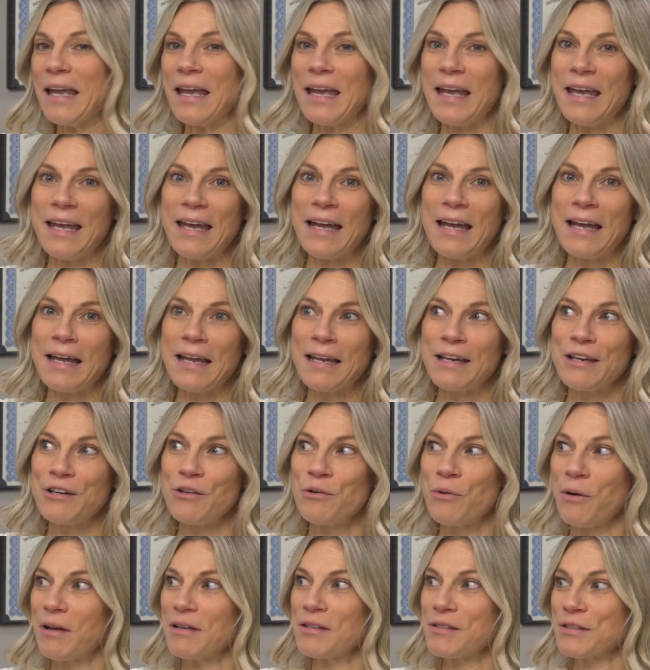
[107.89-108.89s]
and
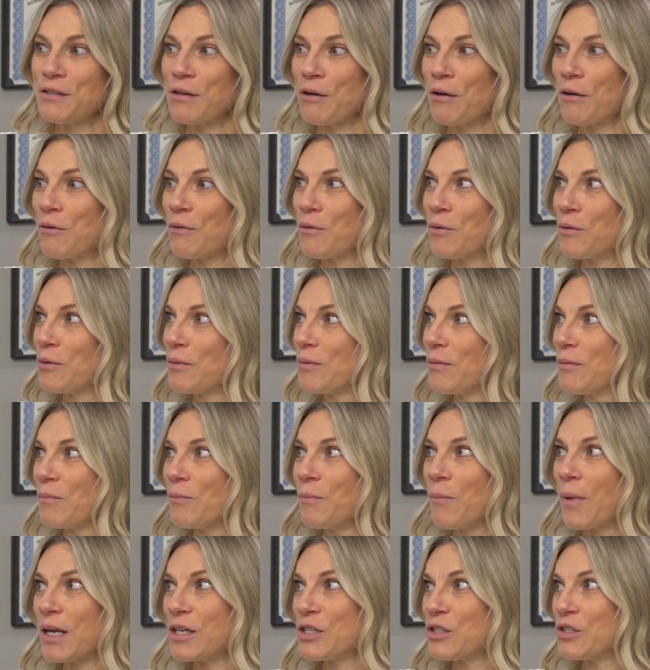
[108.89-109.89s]
you also
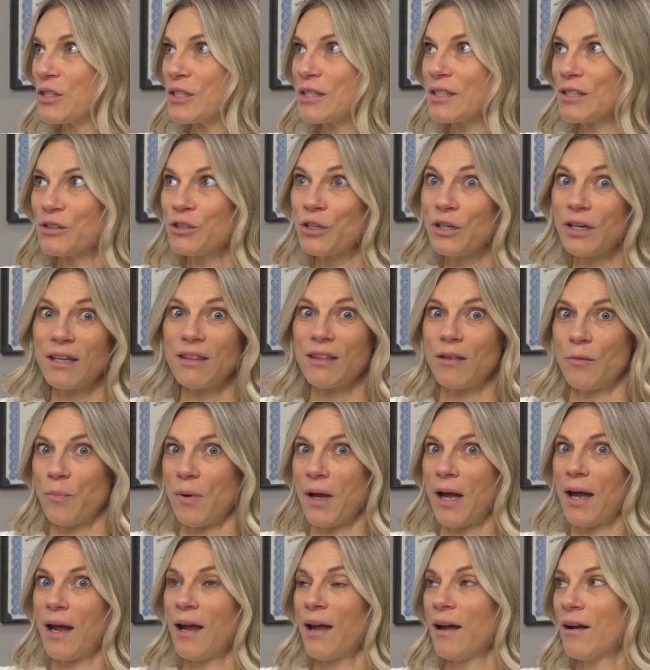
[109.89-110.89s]
might just look at the
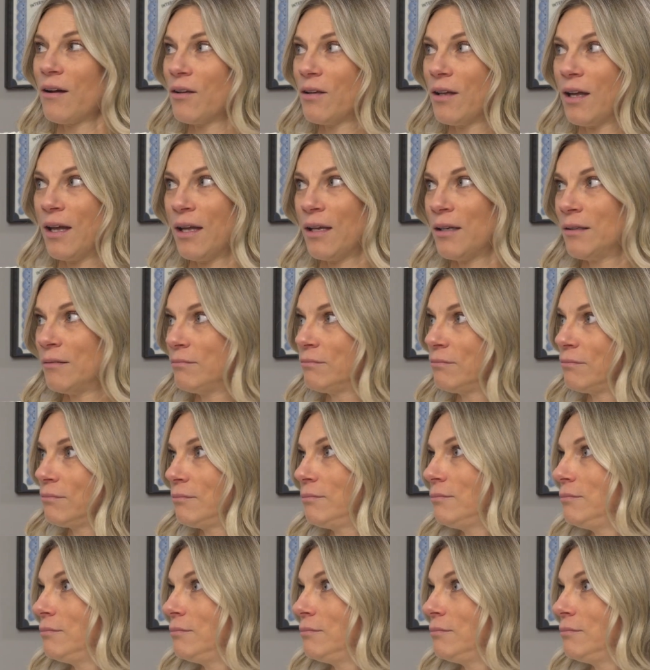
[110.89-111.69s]
pile and